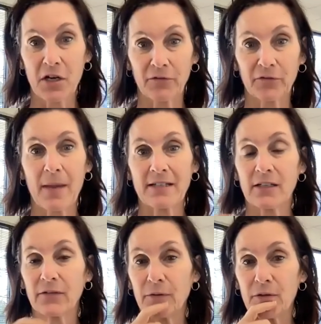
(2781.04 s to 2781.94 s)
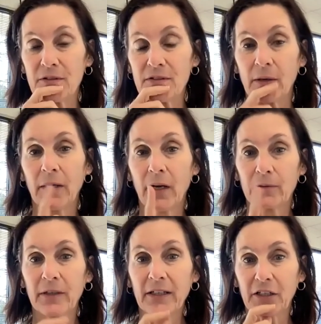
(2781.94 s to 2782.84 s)
fermented food. So
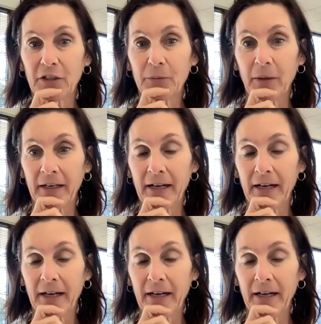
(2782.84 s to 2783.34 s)
really good one.